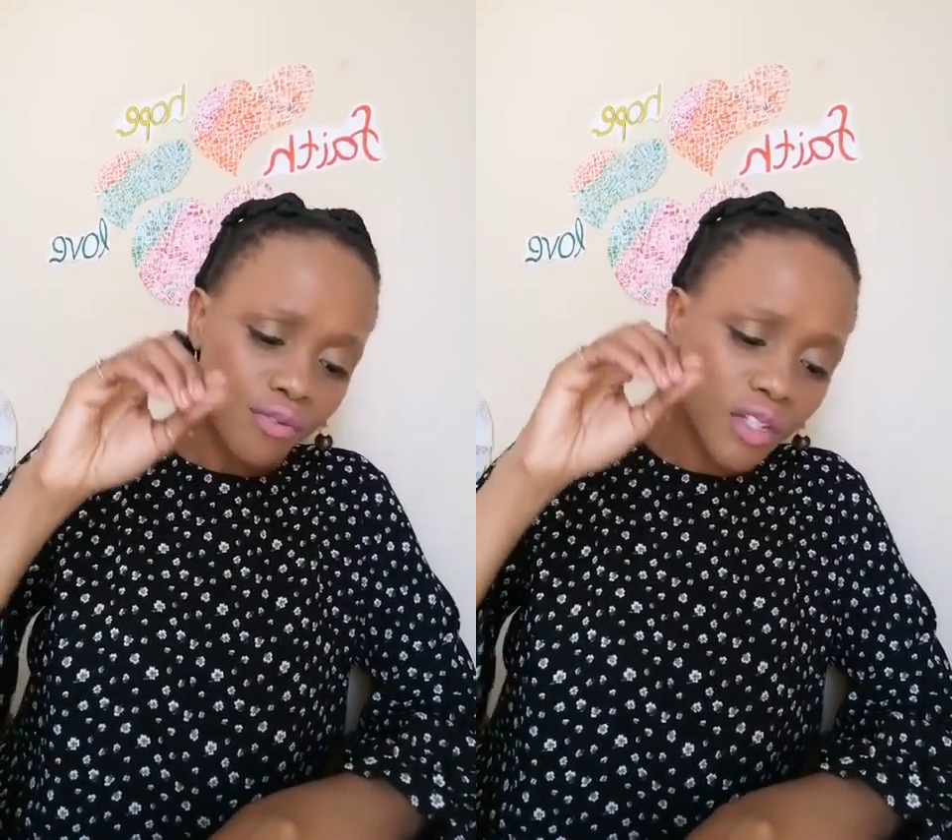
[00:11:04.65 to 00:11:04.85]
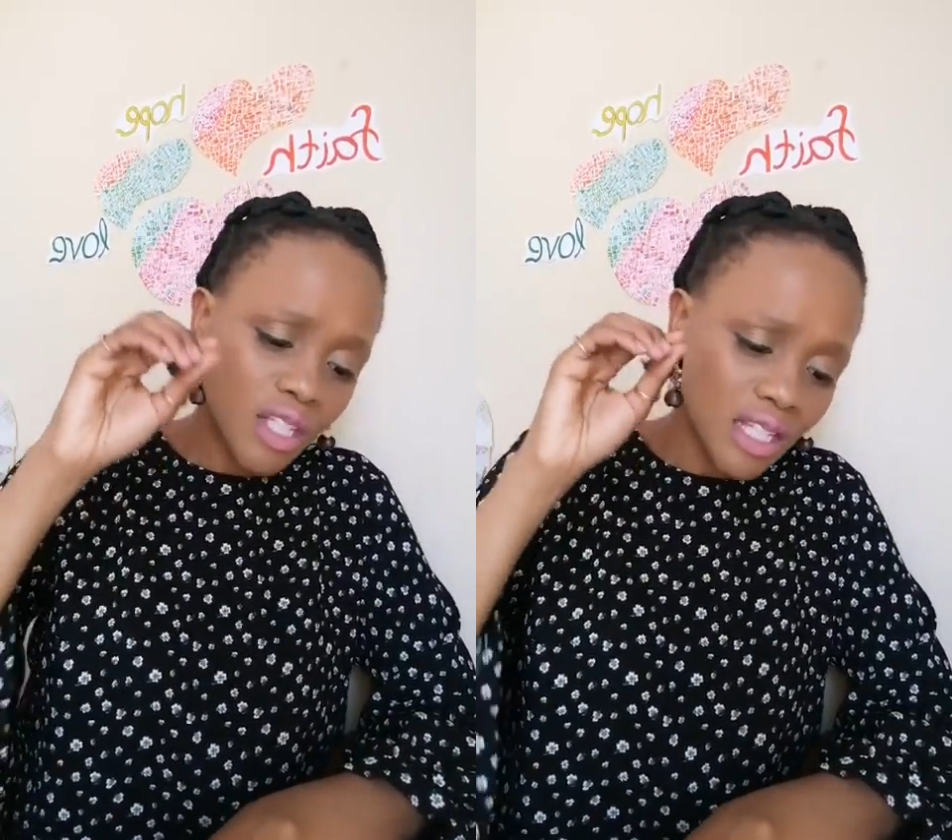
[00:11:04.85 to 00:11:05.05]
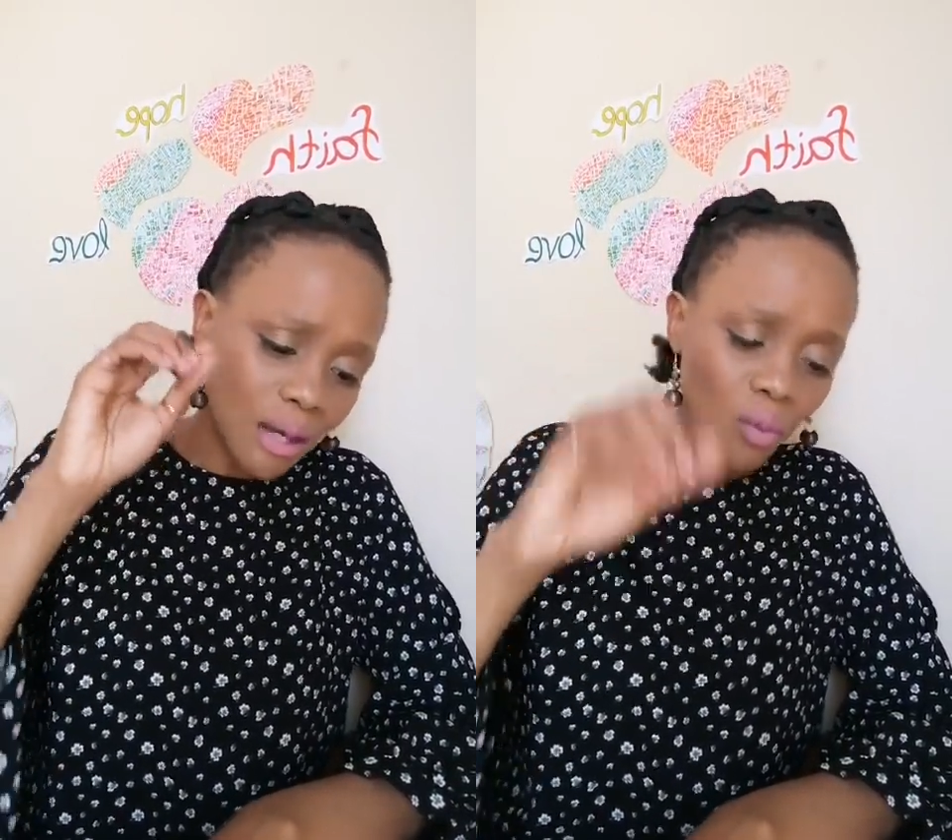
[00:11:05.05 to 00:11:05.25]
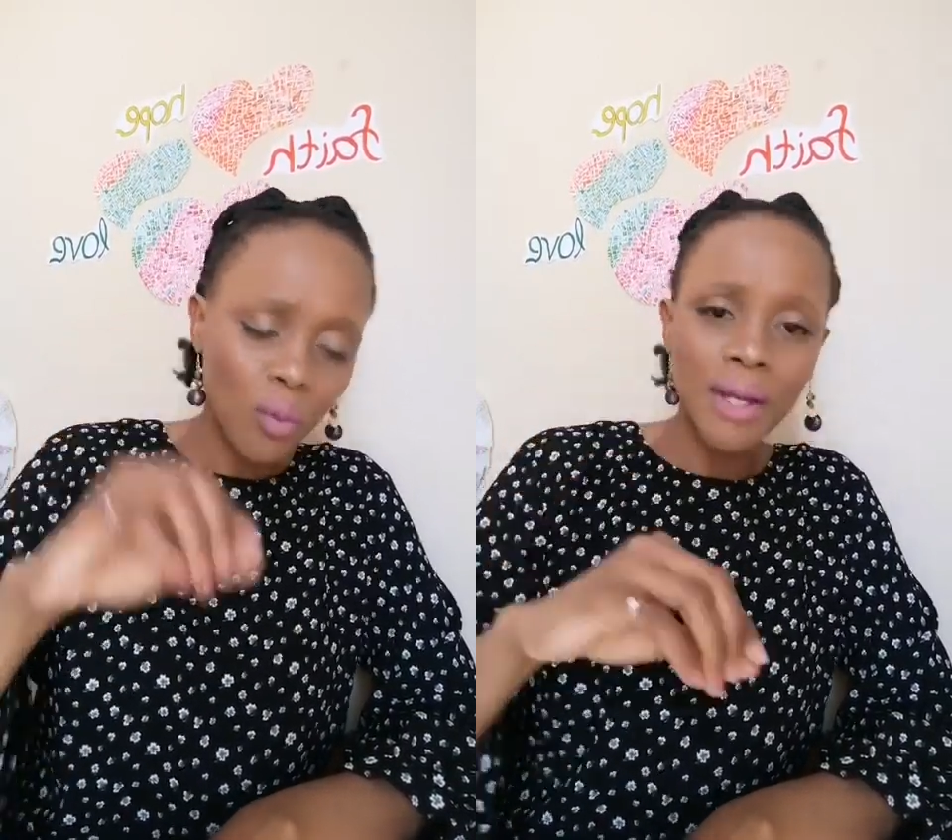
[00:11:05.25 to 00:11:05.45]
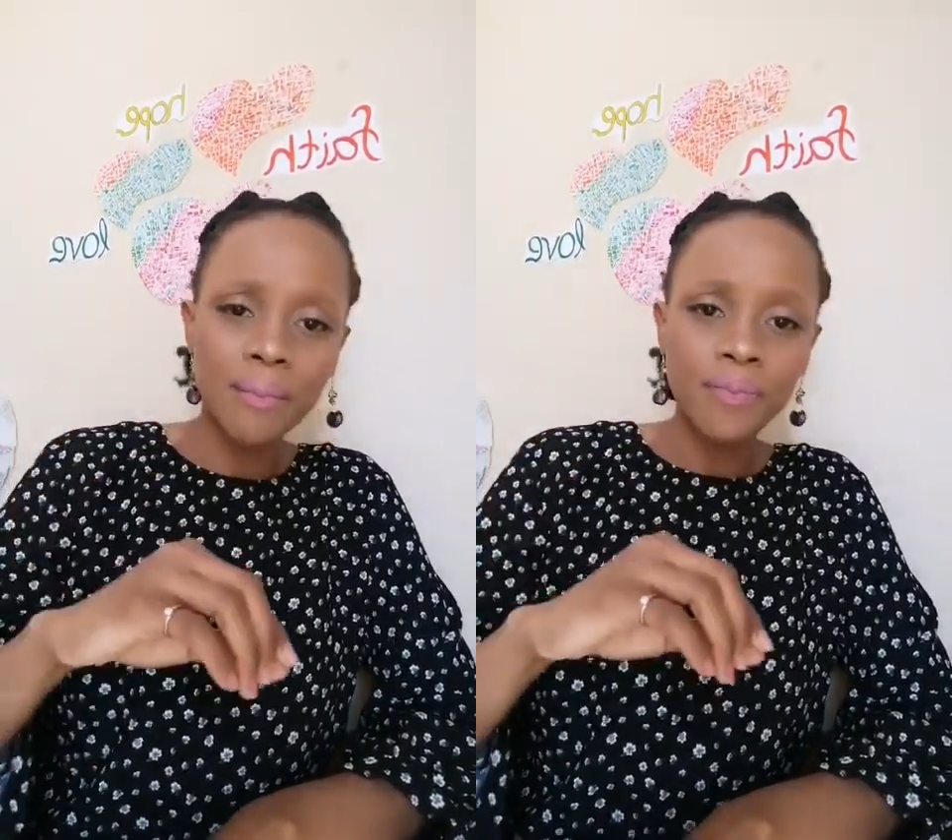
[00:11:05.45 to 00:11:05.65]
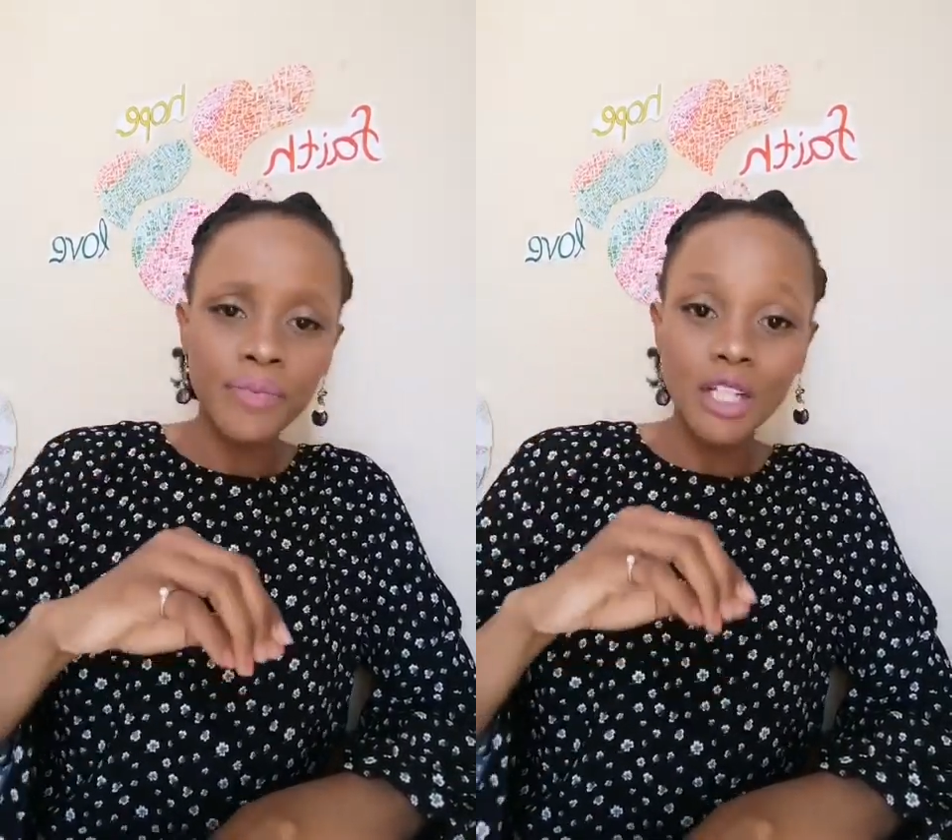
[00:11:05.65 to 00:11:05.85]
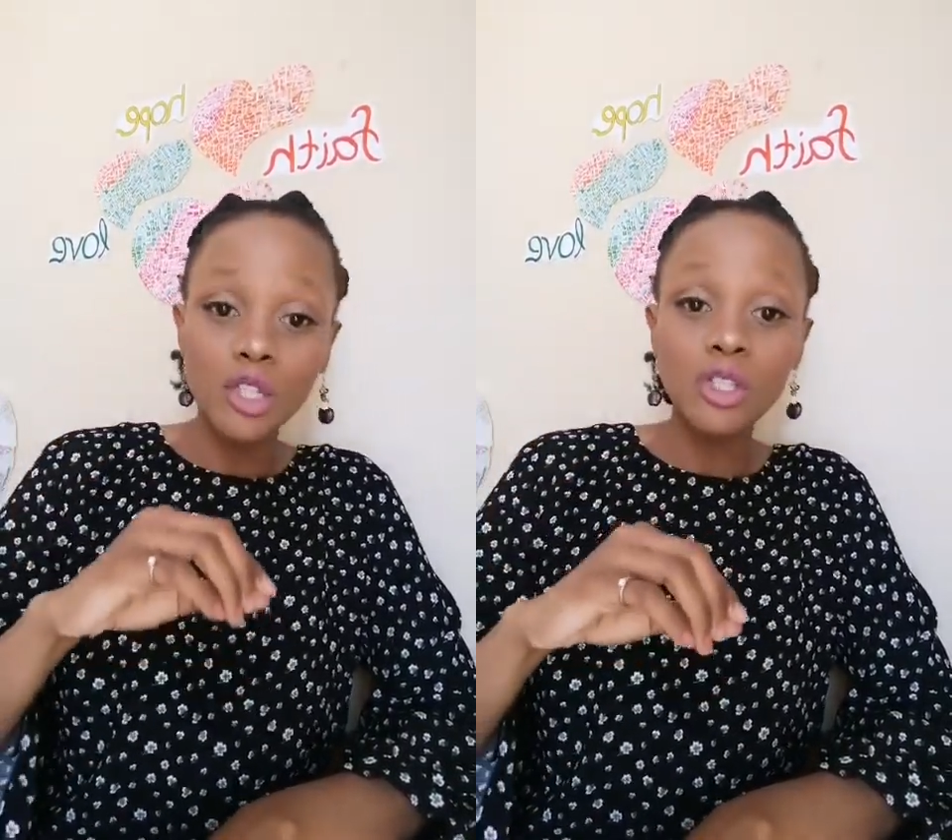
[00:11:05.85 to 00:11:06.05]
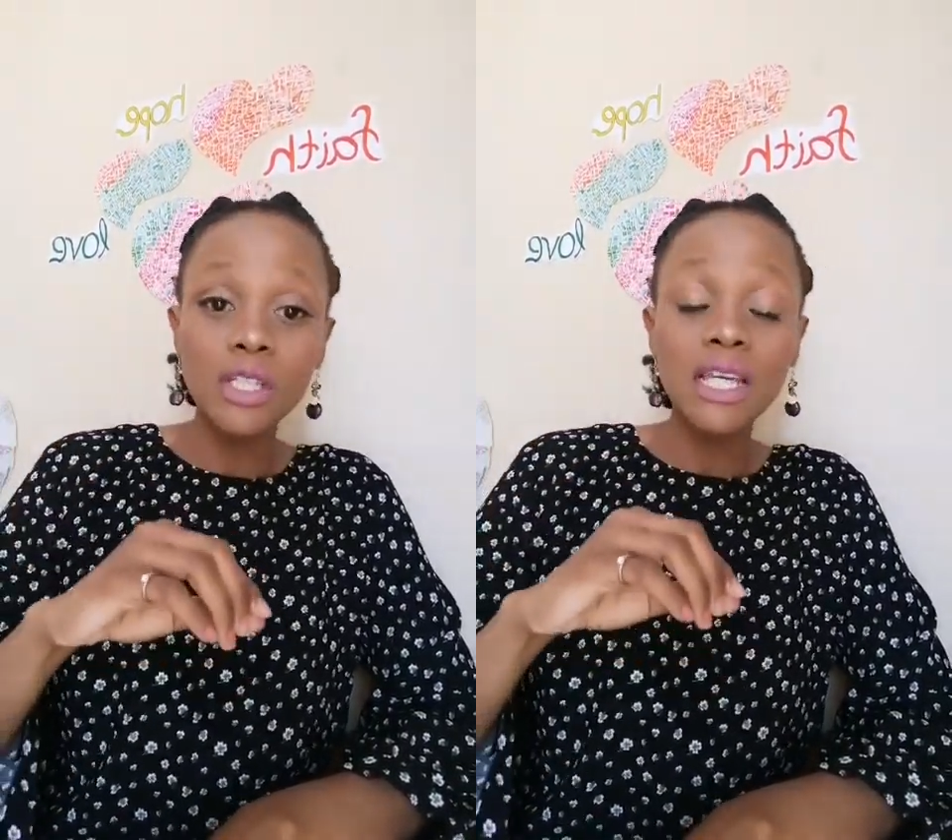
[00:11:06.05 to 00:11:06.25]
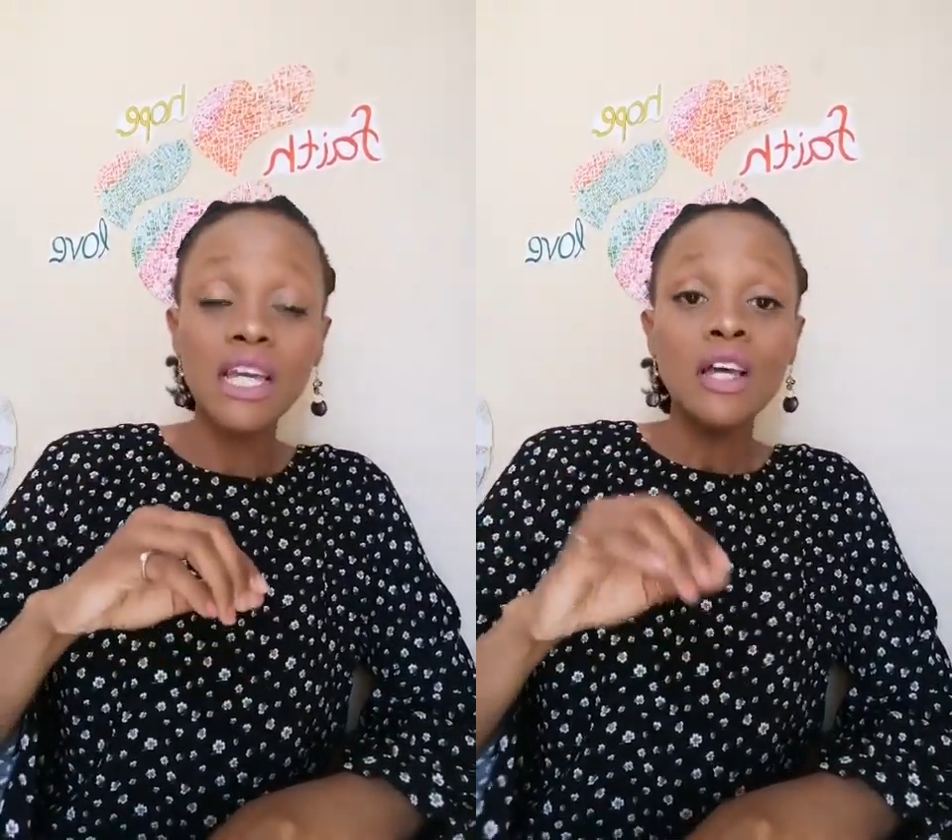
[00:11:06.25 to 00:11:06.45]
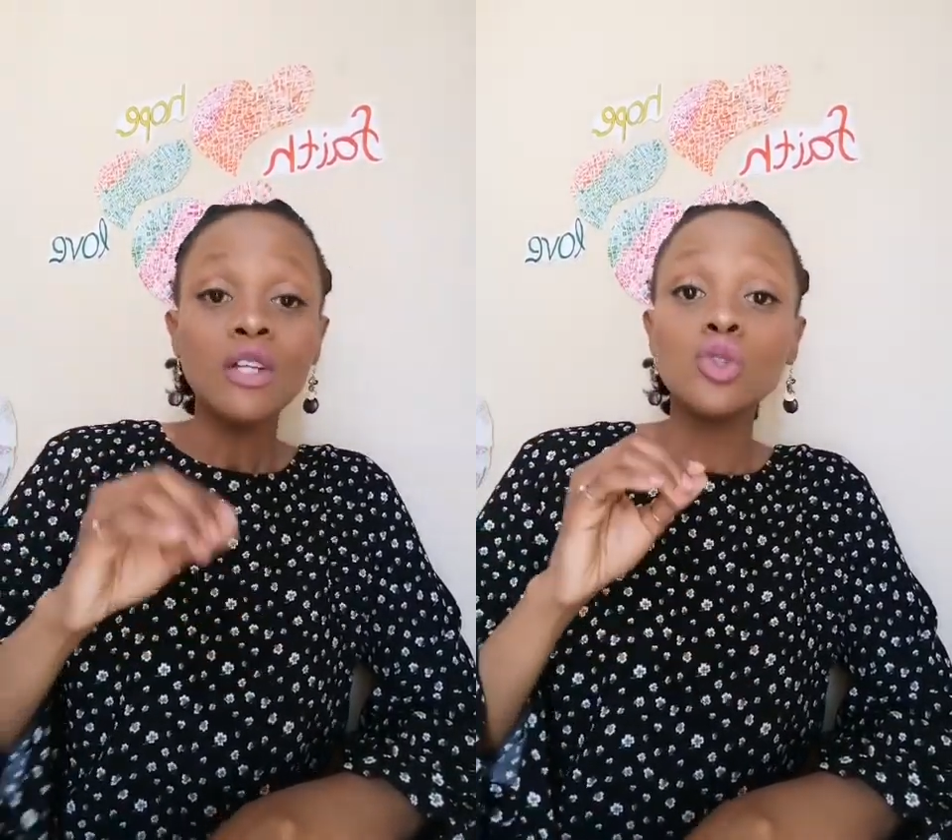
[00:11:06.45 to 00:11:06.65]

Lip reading: somewhere, you see.